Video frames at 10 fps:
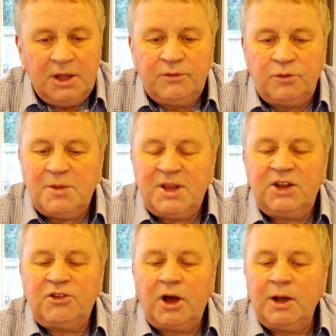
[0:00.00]
For
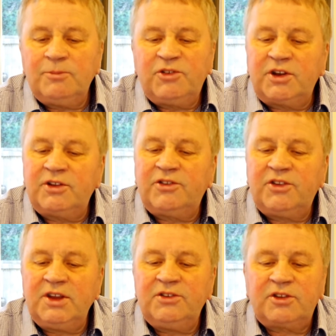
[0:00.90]
many times it had
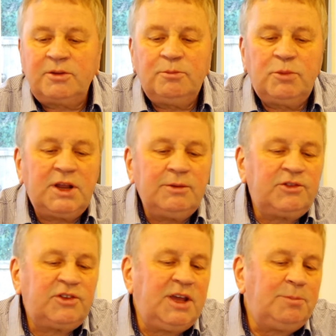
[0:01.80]
seized him, but he
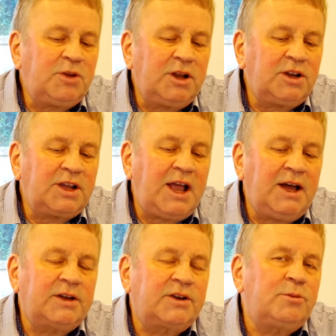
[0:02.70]
was kept under
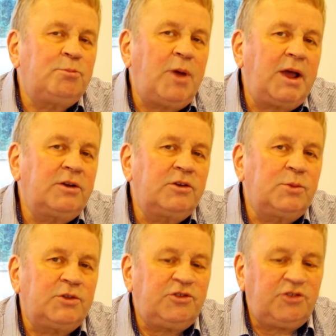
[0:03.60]
guard and bound
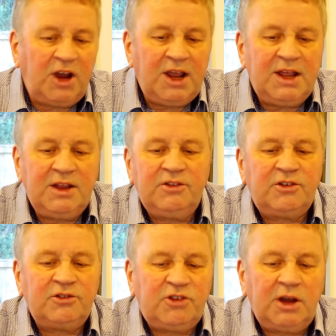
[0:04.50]
with chains
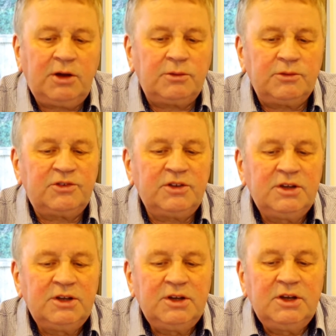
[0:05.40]
and shackles.
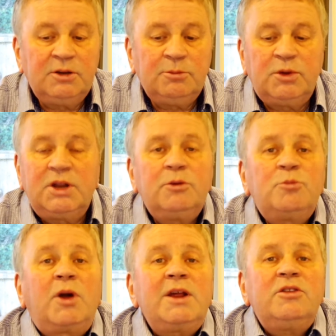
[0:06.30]
But he would
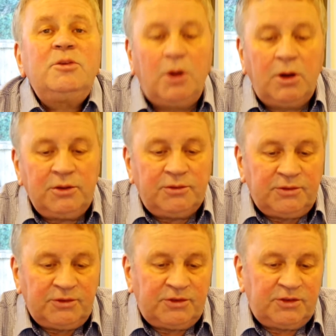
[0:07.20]
break the
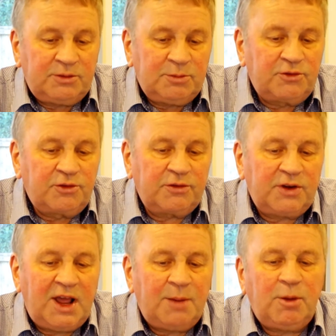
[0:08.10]
bonds and be
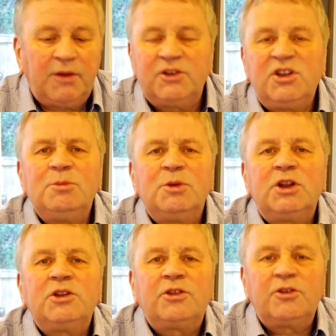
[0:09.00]
driven out by the demon
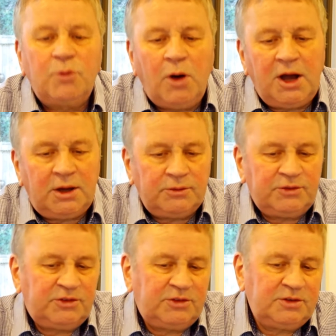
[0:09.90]
into the
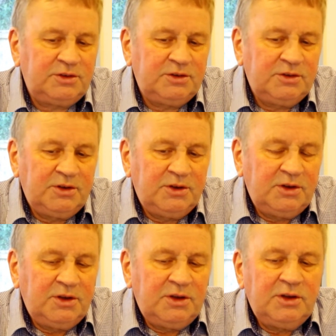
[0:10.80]
wilds.
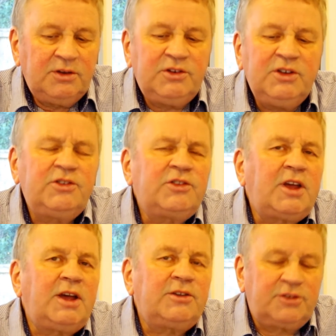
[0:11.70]
Jesus
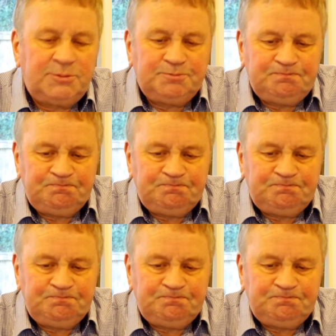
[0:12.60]
asked him,